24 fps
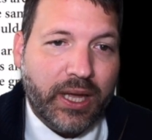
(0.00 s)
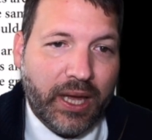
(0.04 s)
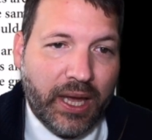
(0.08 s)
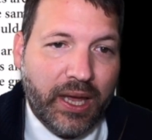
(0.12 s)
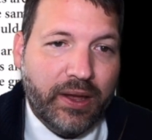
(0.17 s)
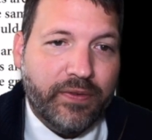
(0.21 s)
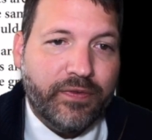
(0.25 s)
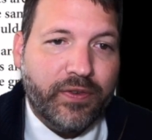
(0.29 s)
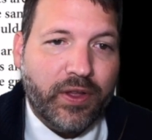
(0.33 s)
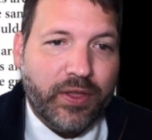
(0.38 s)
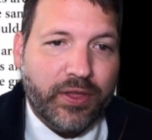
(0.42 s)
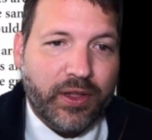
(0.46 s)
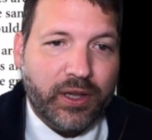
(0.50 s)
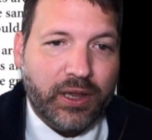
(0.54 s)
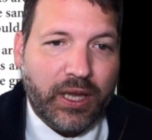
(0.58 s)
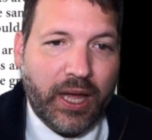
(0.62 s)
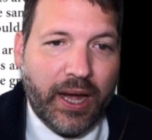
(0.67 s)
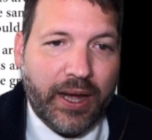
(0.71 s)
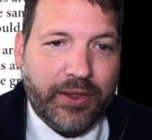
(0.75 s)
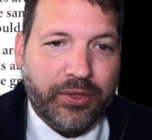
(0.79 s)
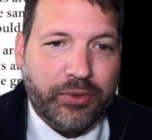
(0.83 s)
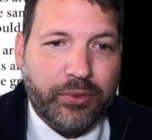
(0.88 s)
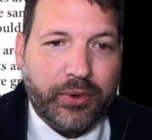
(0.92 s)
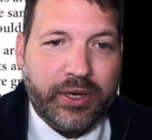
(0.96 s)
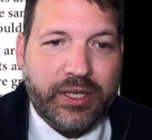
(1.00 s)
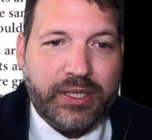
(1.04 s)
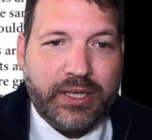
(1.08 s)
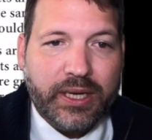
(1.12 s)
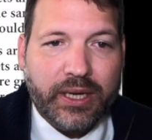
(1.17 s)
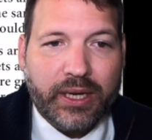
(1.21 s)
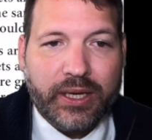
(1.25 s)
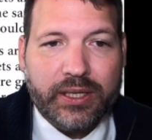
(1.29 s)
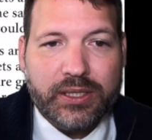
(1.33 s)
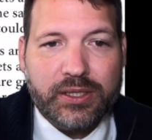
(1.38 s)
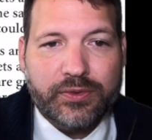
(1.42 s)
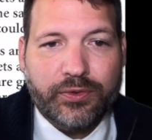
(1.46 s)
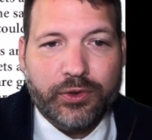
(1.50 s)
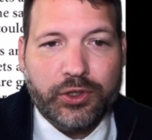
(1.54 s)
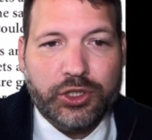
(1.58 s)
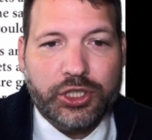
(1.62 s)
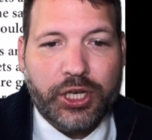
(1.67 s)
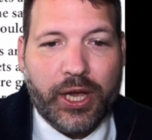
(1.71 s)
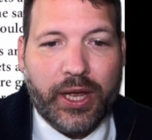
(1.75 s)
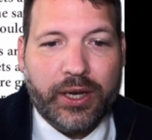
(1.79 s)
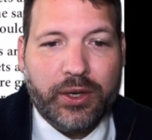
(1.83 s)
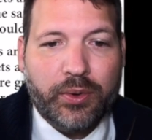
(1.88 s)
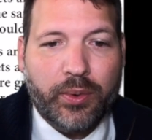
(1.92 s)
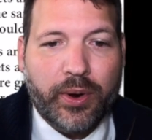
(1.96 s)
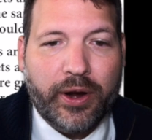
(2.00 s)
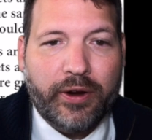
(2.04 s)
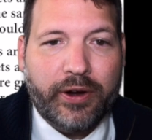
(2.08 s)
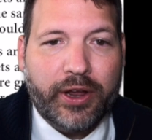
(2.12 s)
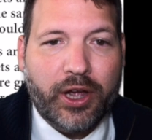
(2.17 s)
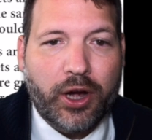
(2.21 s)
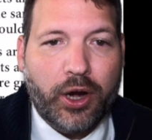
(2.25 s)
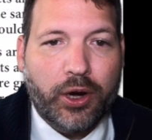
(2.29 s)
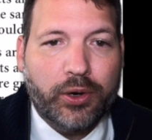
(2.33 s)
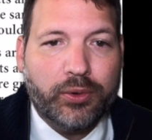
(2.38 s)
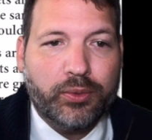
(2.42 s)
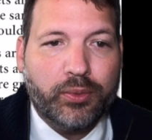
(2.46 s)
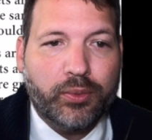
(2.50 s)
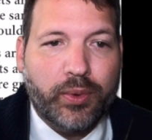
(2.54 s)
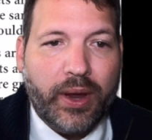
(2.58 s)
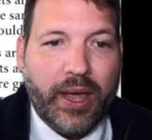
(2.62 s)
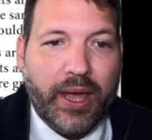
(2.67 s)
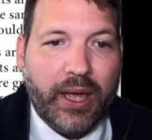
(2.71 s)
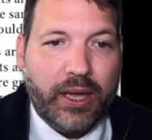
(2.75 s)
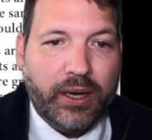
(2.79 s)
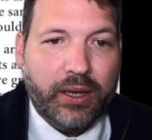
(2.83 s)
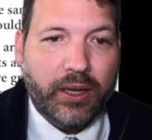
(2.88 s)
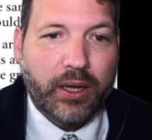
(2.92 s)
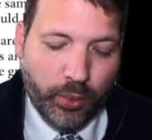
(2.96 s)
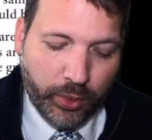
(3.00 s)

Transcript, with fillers: If the line 3 tickets for January are red,